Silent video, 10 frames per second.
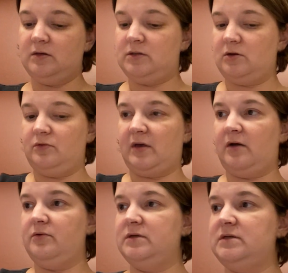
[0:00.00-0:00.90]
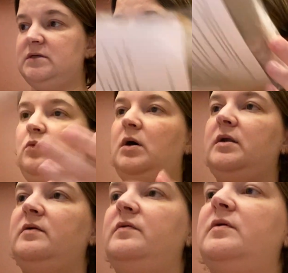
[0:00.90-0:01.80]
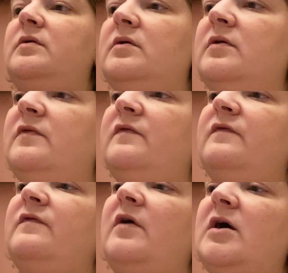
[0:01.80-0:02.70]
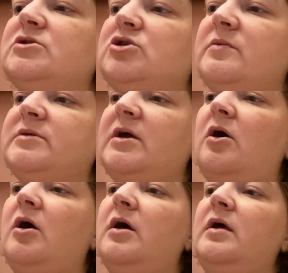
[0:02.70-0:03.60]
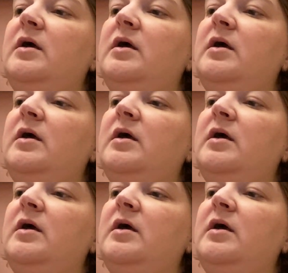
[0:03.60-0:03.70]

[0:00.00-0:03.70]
So that was one of the floss drops I got.